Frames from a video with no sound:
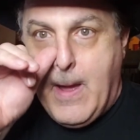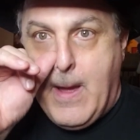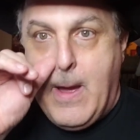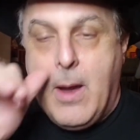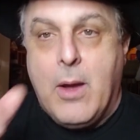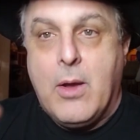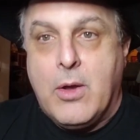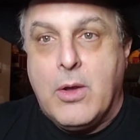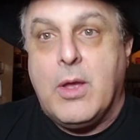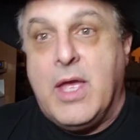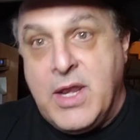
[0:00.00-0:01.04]

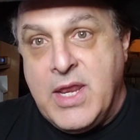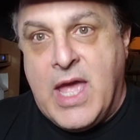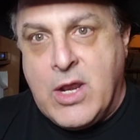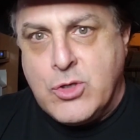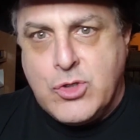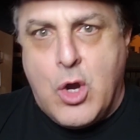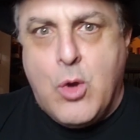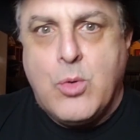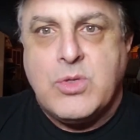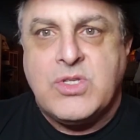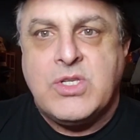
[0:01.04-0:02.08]
Indiana
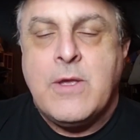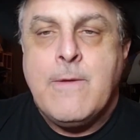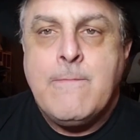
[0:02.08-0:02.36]
Jones,